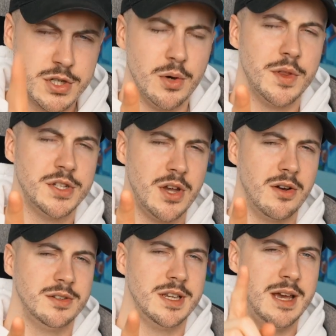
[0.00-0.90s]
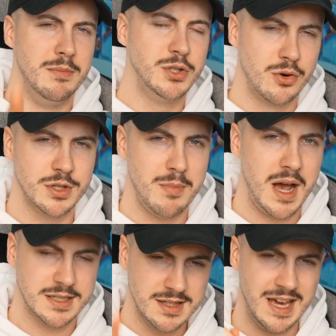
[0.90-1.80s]
are two other songs in Majora's
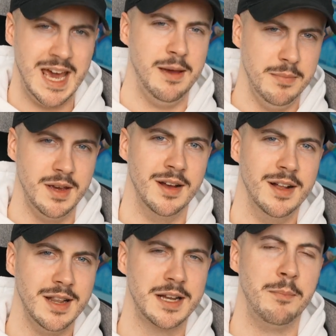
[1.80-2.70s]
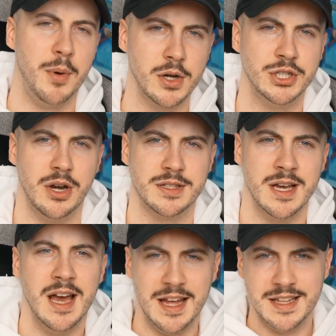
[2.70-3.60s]
Mask that hit me like a buckshot,
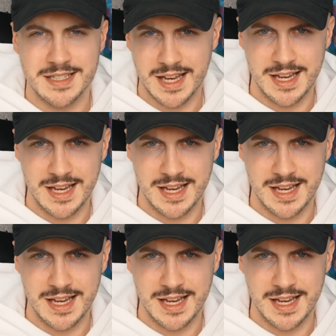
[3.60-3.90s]
and this